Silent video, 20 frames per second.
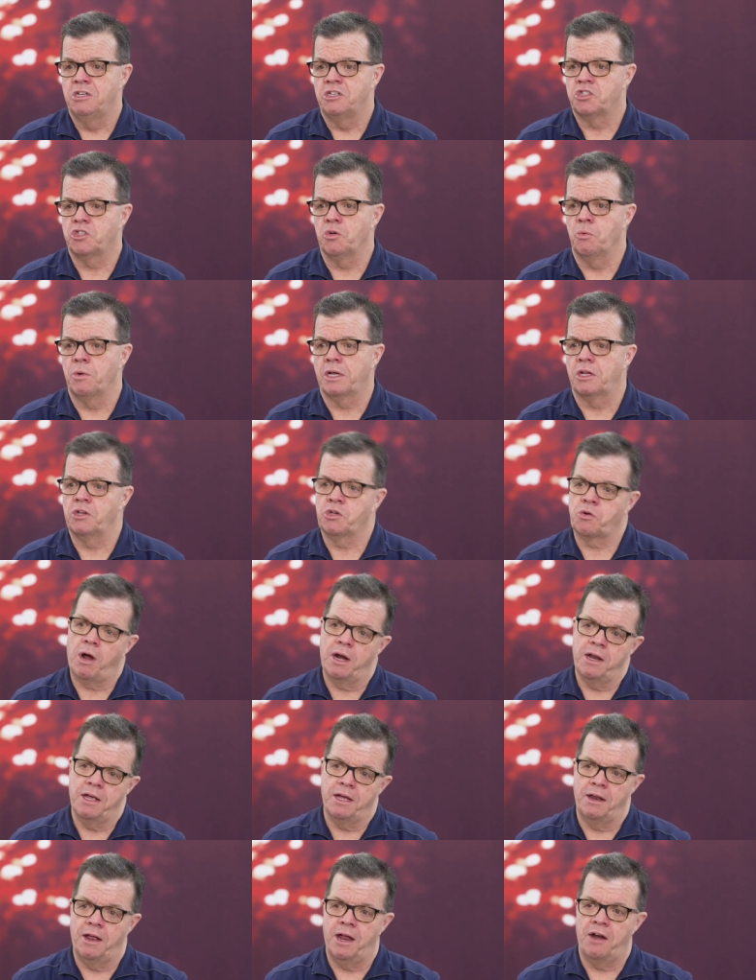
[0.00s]
so we can try to
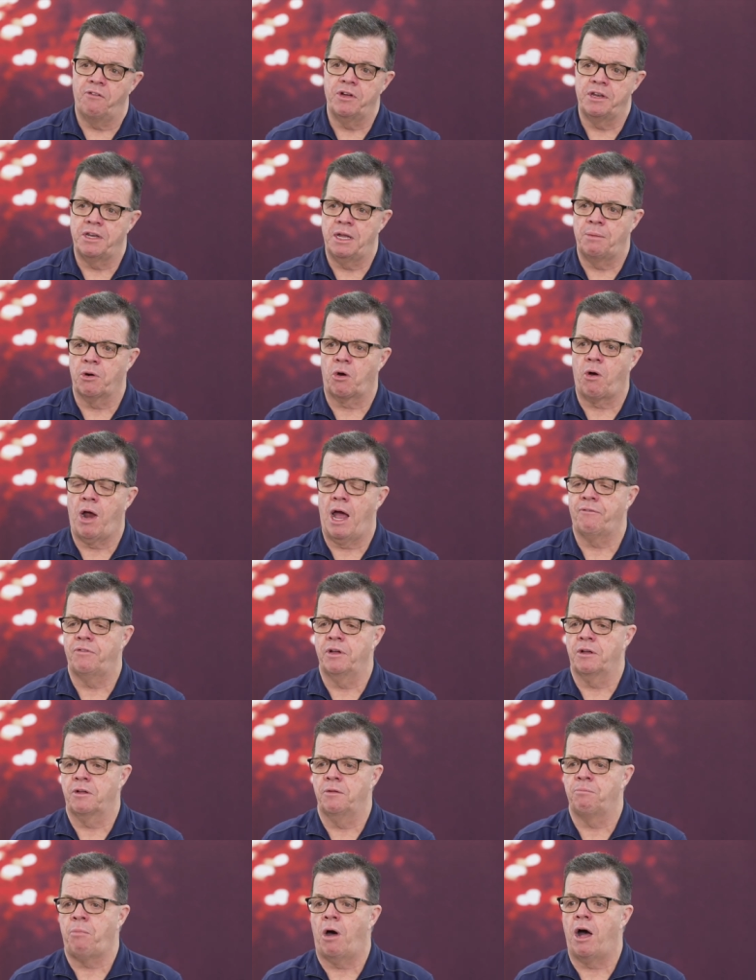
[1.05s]
hit every demographic
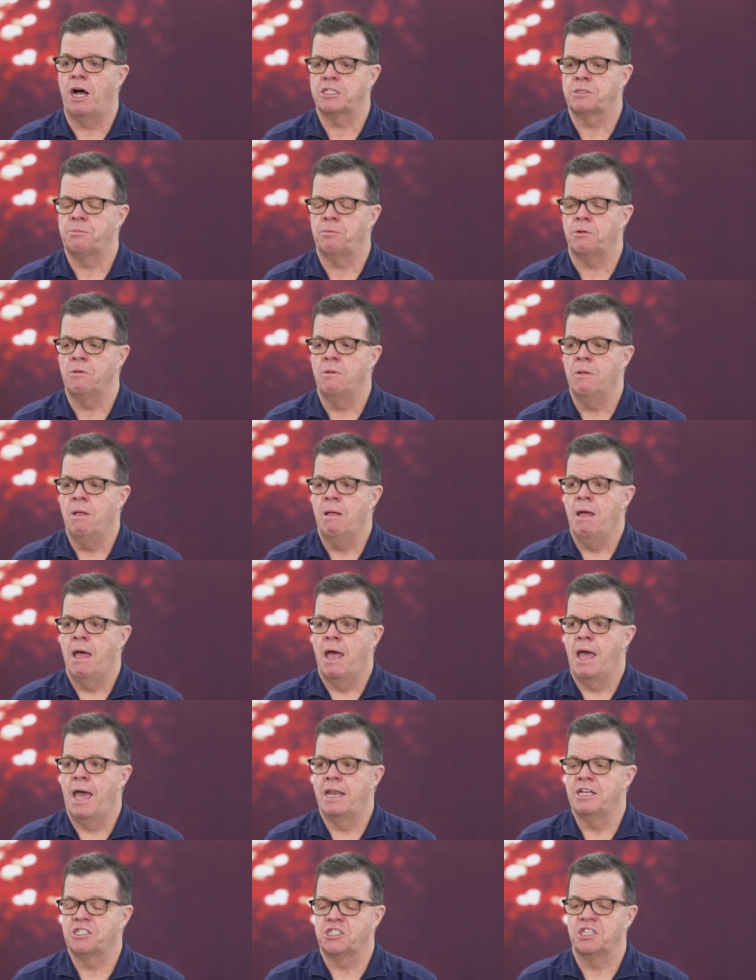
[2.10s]
possible.
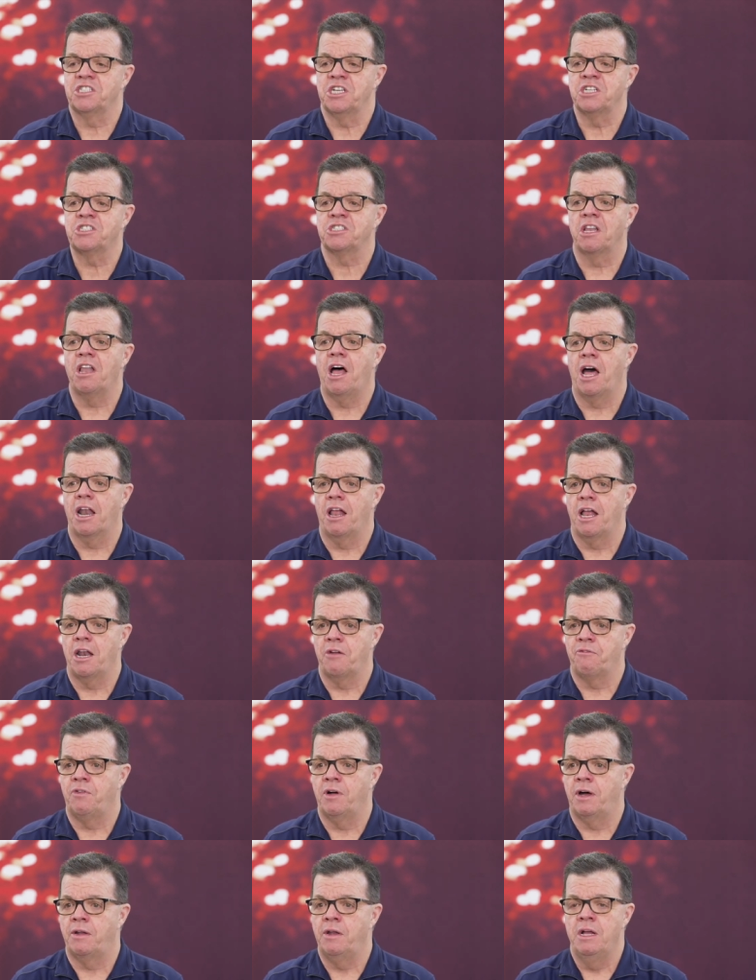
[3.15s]
And it's just a lot, a lot of
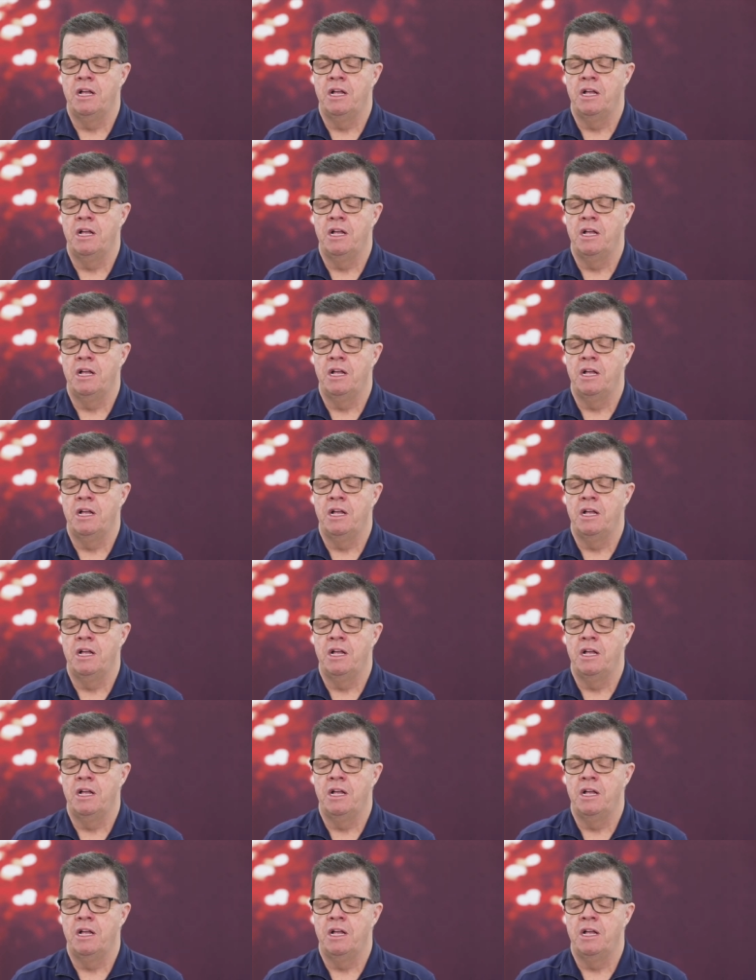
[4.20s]
fun.